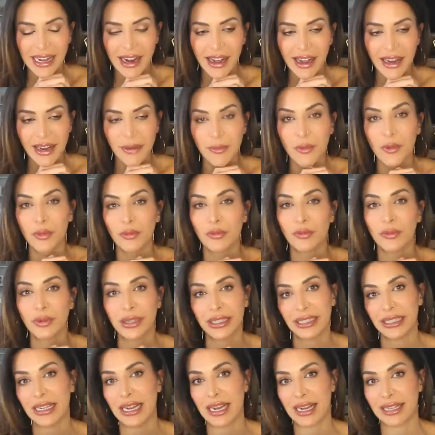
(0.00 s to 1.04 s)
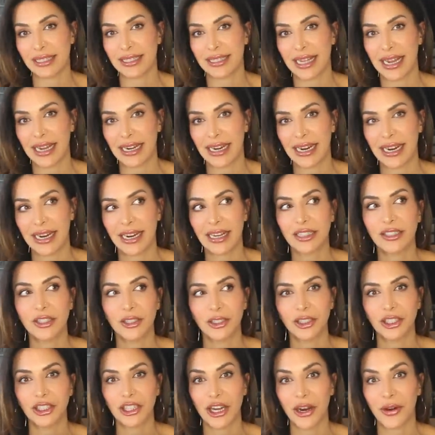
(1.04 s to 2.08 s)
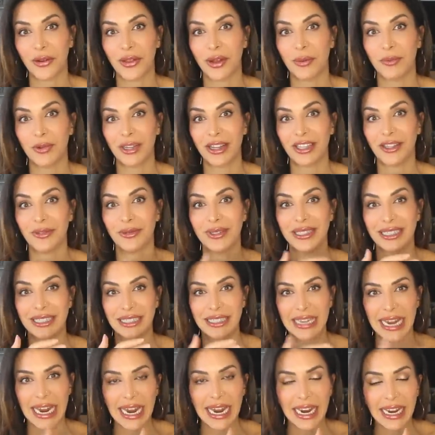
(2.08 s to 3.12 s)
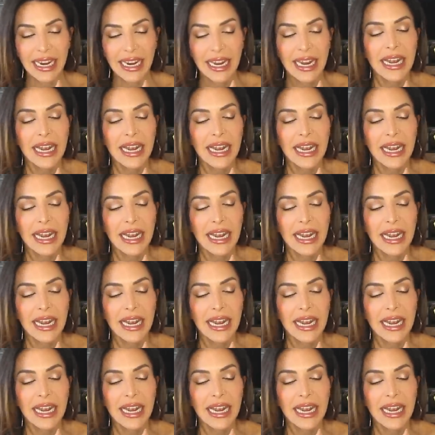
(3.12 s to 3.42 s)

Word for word: I am really excited to share them with you today.